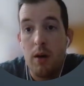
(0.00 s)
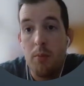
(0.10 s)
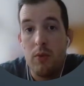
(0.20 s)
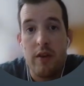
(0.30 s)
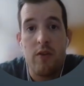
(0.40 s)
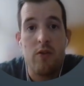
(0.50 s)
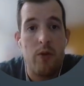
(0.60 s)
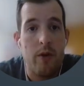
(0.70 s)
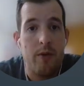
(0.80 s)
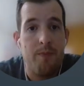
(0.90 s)
Lessons
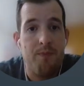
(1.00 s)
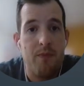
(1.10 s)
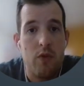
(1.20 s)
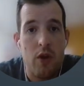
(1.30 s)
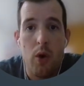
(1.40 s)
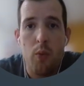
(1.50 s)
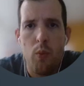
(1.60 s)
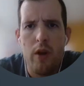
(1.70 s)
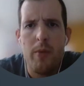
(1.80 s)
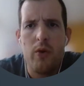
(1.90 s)
learned. So one
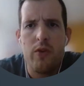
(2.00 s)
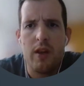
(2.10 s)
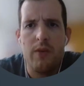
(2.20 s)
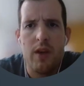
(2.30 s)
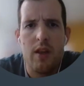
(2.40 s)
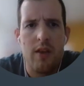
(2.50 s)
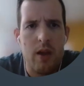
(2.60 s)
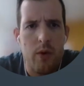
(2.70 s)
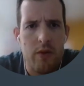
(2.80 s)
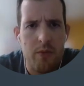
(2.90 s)
of the most significant
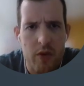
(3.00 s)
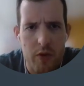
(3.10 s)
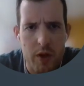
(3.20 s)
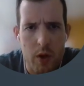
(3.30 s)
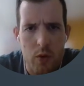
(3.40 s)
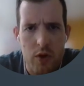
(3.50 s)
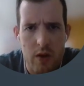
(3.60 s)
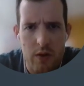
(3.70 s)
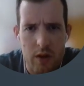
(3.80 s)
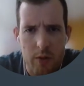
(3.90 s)
takeaways from this
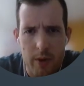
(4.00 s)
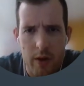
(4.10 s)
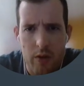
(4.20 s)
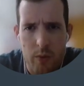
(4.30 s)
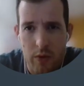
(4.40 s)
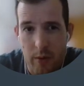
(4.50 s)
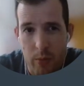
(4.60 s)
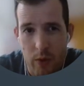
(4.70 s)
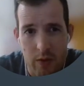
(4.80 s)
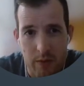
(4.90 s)
negotiation experience was the
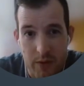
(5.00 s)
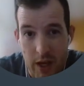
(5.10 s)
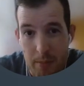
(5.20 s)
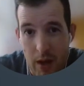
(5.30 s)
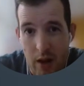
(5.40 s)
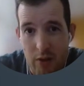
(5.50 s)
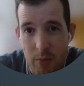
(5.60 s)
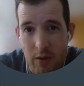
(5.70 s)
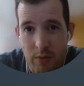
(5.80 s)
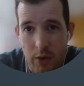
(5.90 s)
importance of time
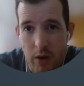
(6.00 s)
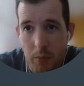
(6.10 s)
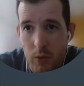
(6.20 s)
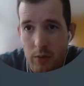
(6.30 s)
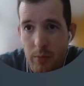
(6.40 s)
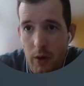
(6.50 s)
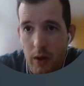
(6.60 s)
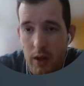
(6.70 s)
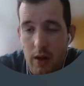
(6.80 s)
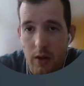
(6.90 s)
management during
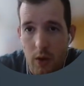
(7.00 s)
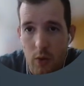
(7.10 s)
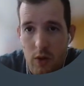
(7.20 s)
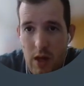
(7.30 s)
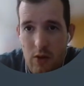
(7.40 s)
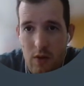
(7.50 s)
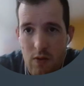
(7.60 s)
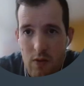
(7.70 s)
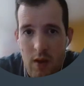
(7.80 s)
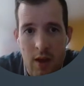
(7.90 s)
multi-party negotiations.